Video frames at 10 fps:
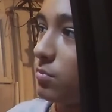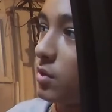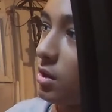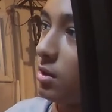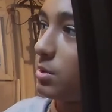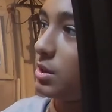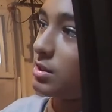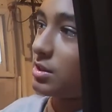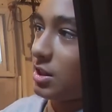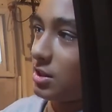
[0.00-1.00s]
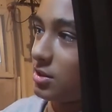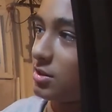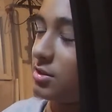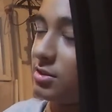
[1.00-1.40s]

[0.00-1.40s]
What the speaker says: Not lemonade stand.